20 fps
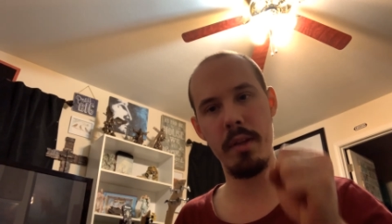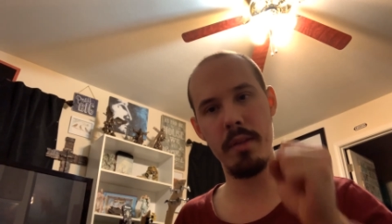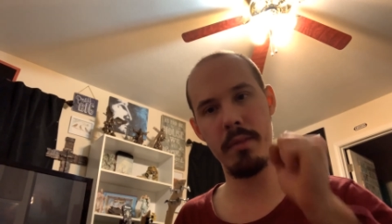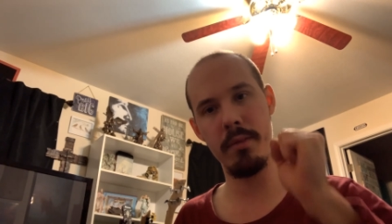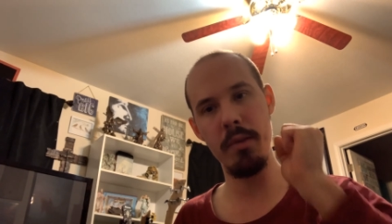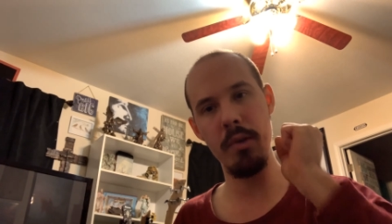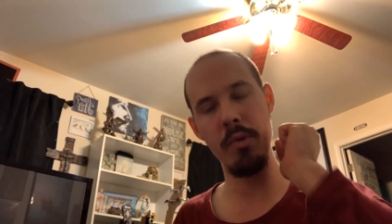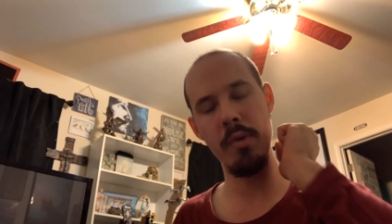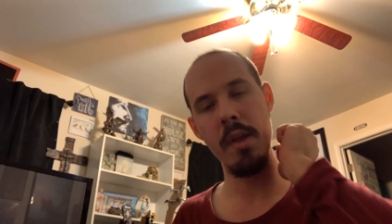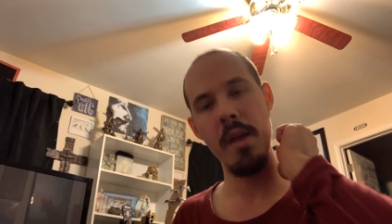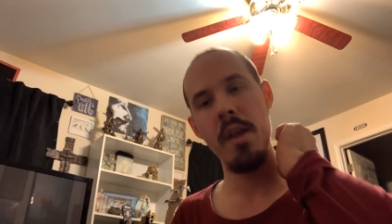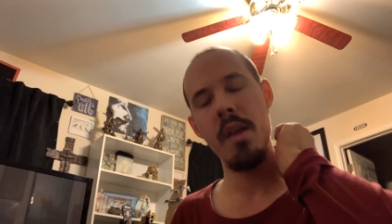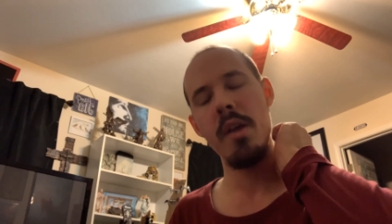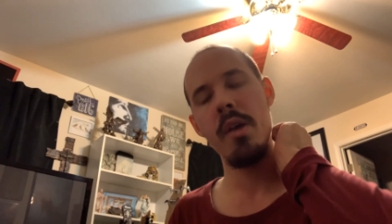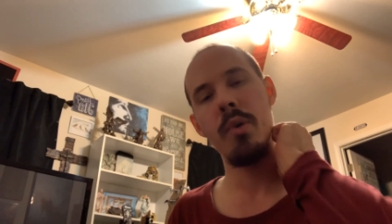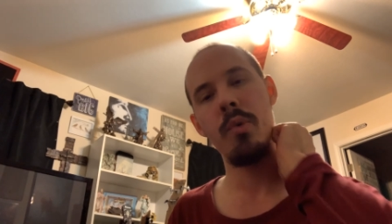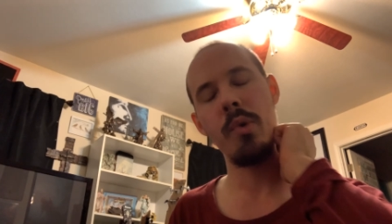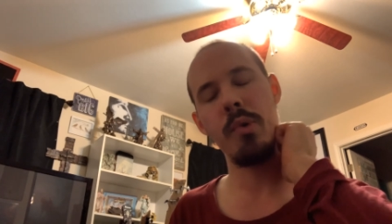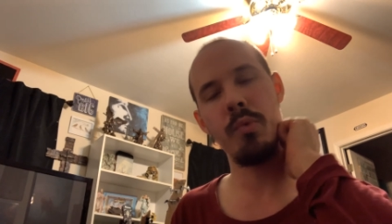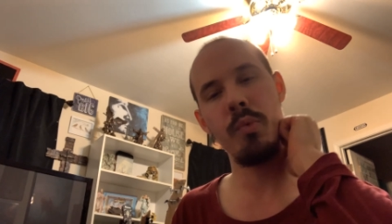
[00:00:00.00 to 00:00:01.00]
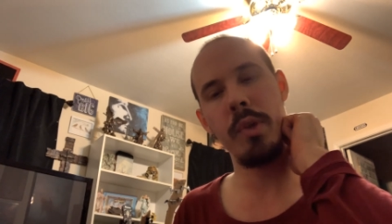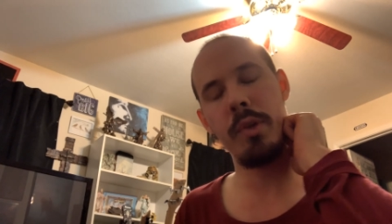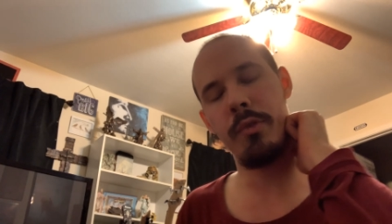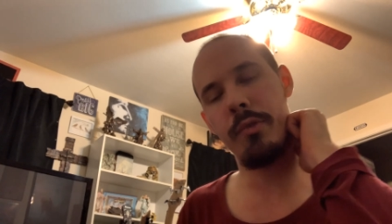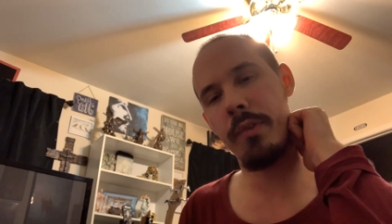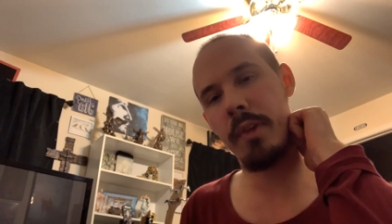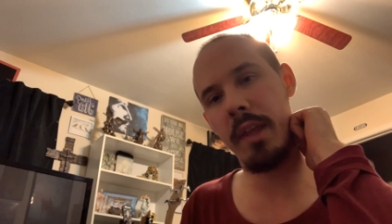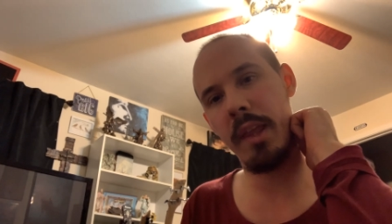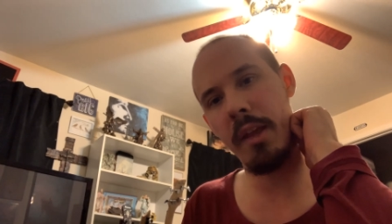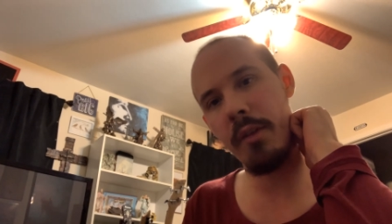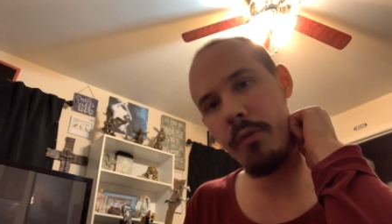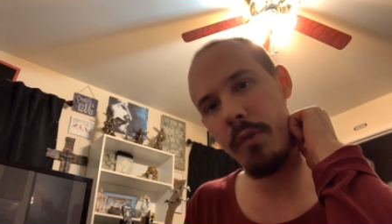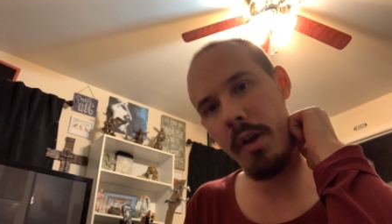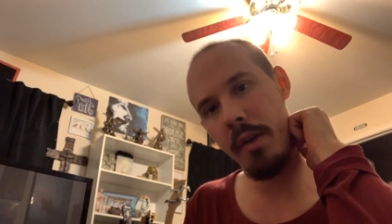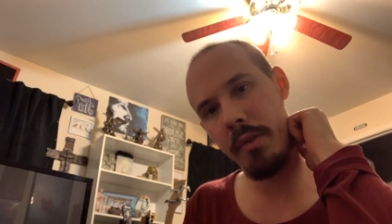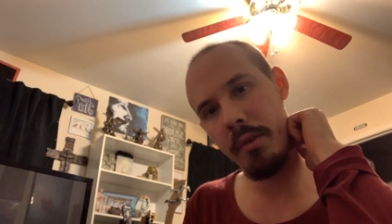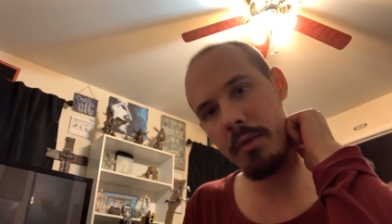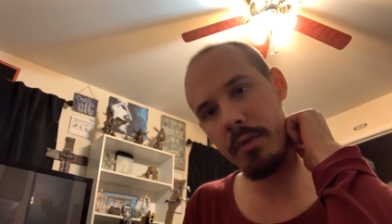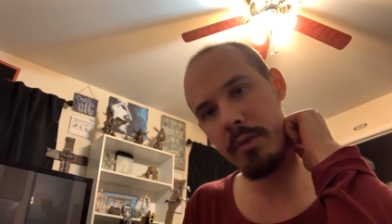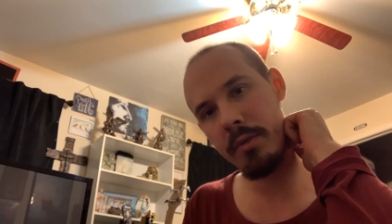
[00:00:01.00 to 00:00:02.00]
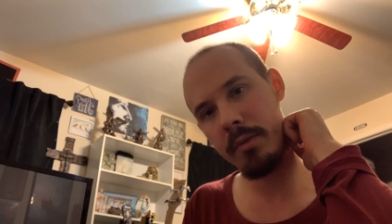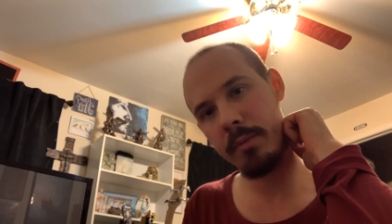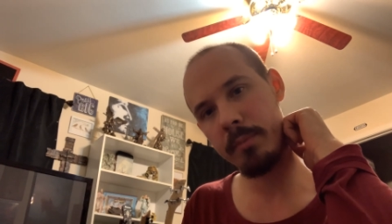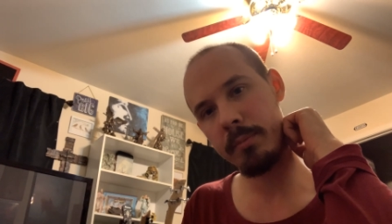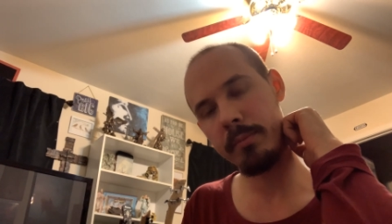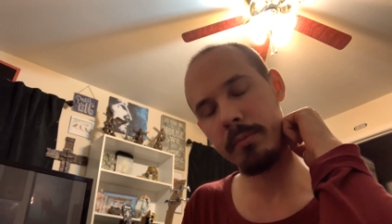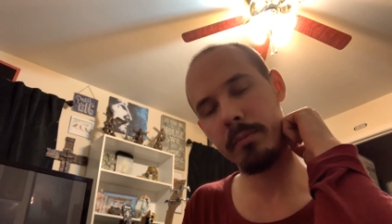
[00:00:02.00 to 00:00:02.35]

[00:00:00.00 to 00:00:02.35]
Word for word: And so when we forgive others,